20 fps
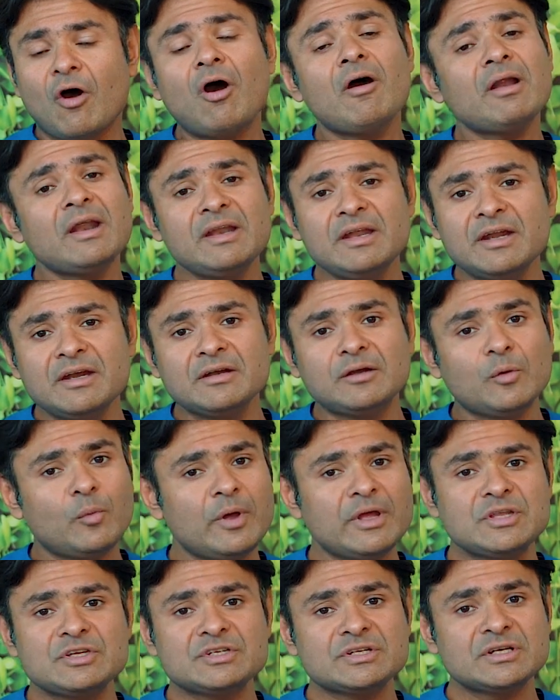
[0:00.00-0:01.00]
or any
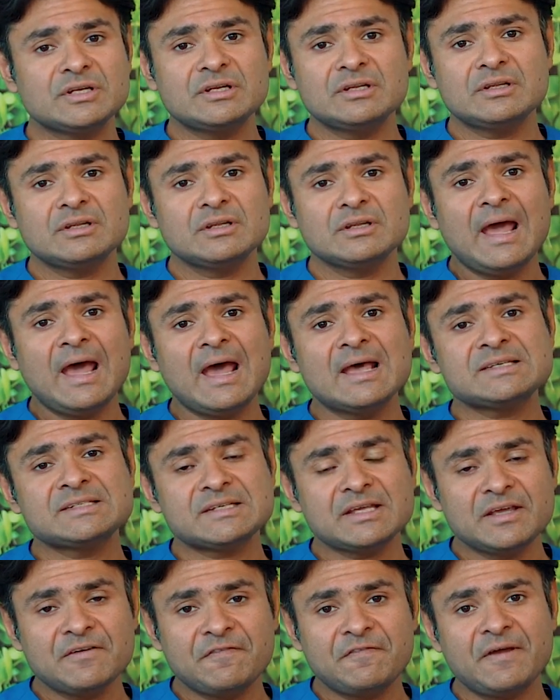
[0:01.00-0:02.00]
intervention
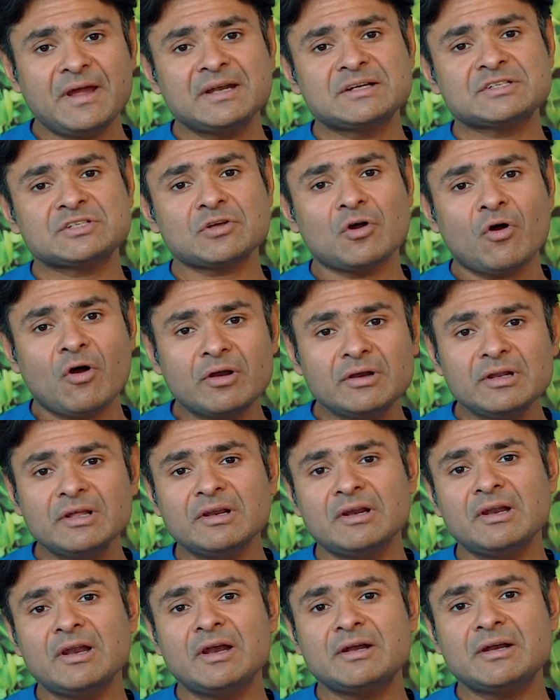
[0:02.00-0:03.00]
has effects
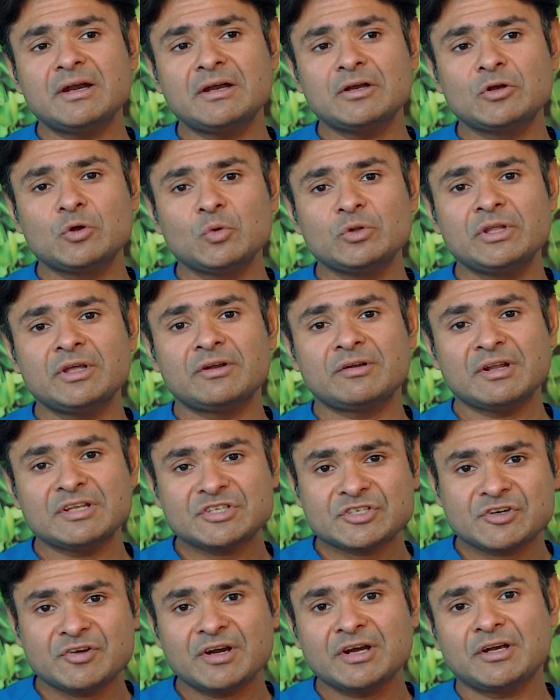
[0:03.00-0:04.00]
only related to the
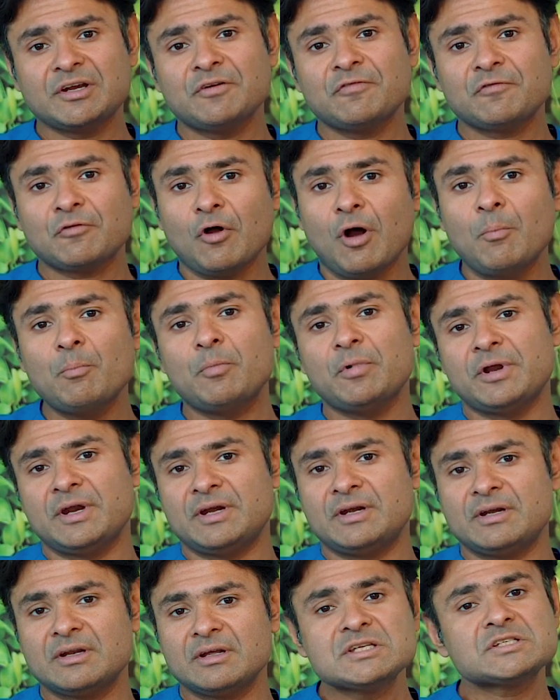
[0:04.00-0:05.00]
restrictive
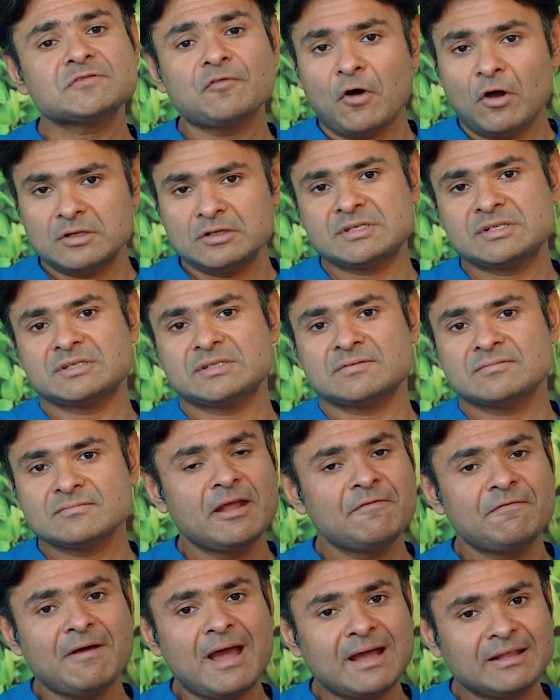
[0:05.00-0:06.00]
component is false.
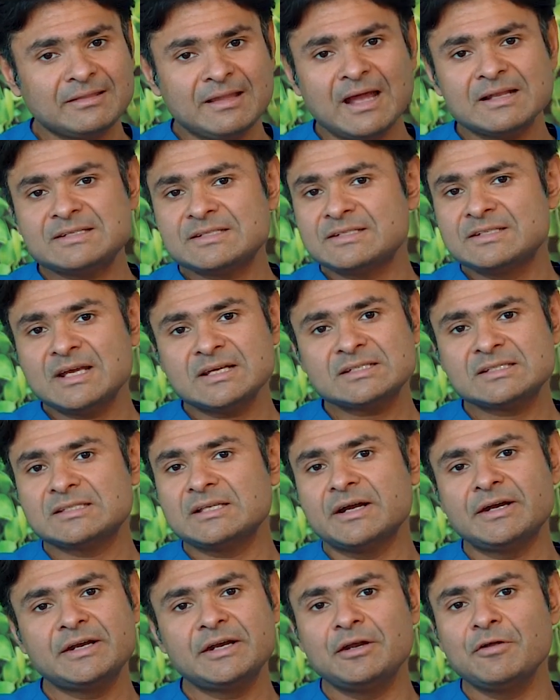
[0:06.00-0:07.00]
In fact, that's just
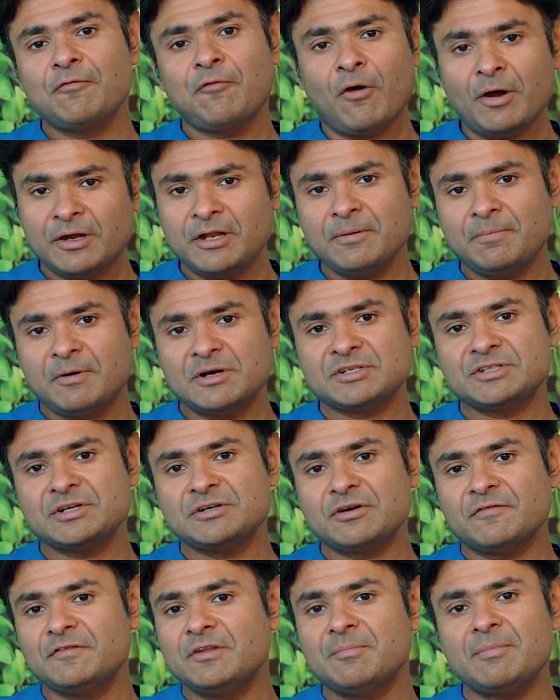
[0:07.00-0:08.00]
30 to
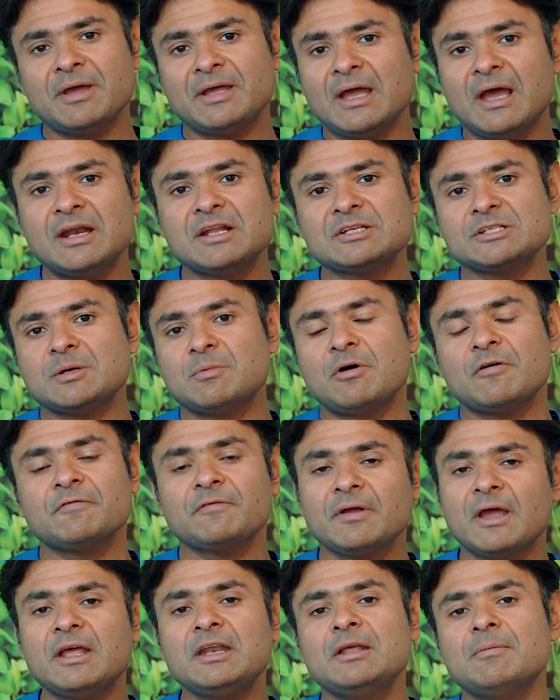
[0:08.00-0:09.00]
40% of the mechanism
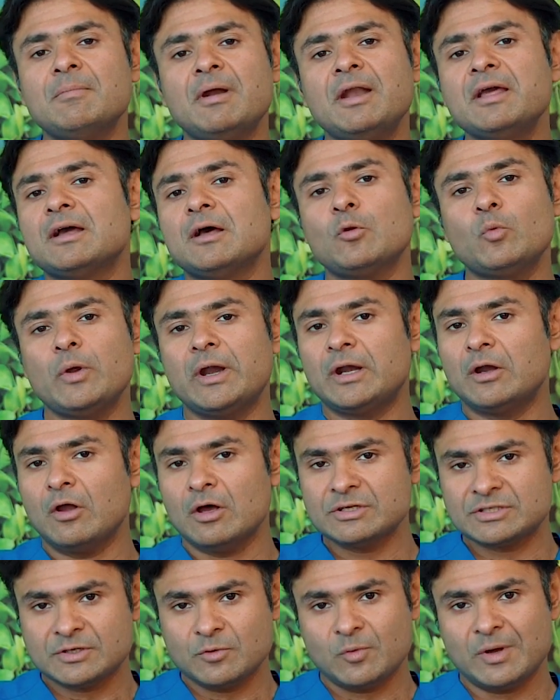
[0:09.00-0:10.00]
of any medical weight
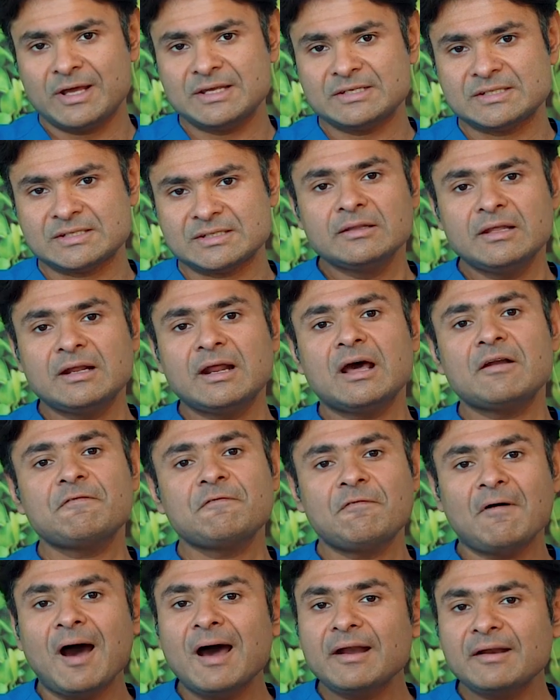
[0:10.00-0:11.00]
loss device. There are
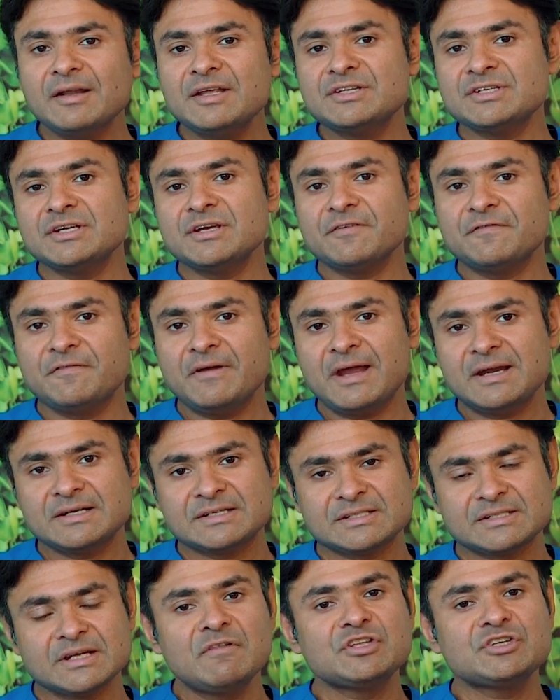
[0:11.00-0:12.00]
far-reaching
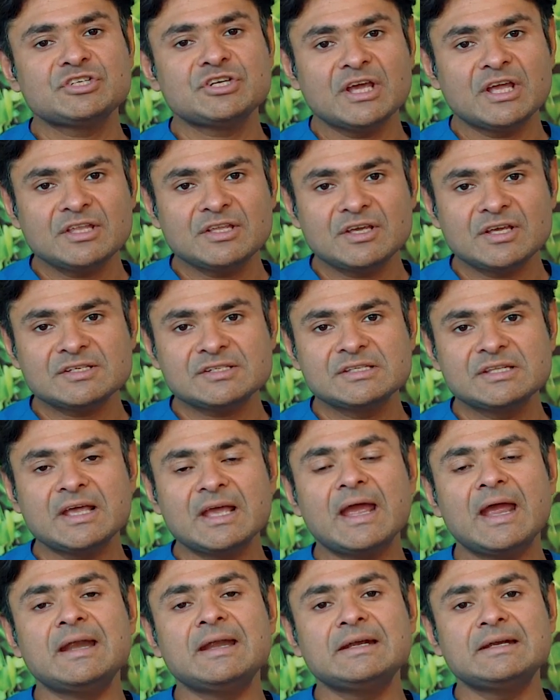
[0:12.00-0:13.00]
effects which changes
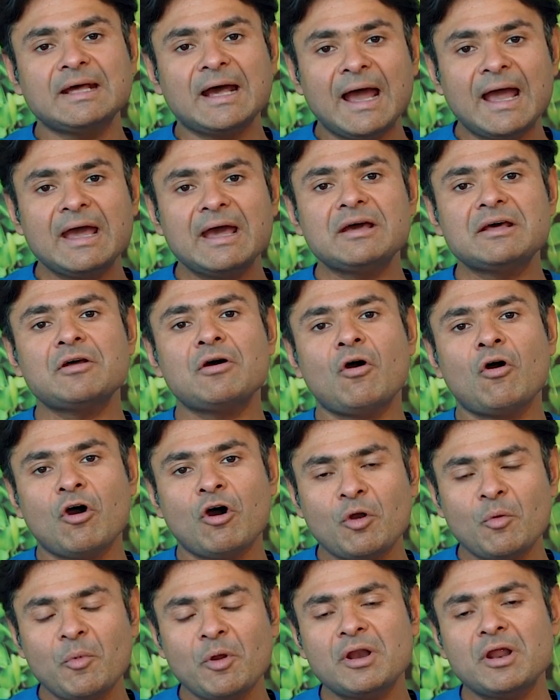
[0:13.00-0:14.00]
the entire
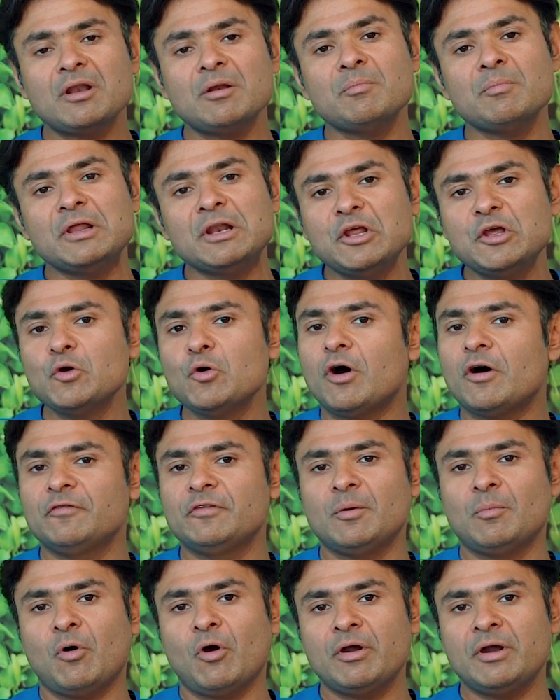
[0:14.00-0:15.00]
hormonal milieu
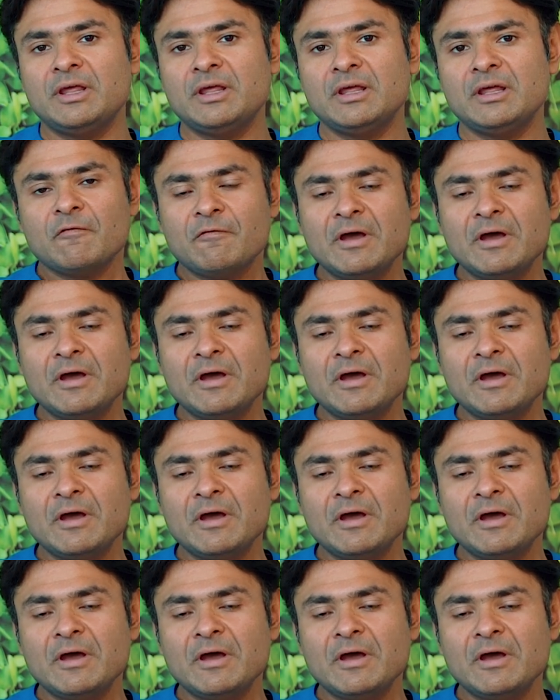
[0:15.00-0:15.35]
of the body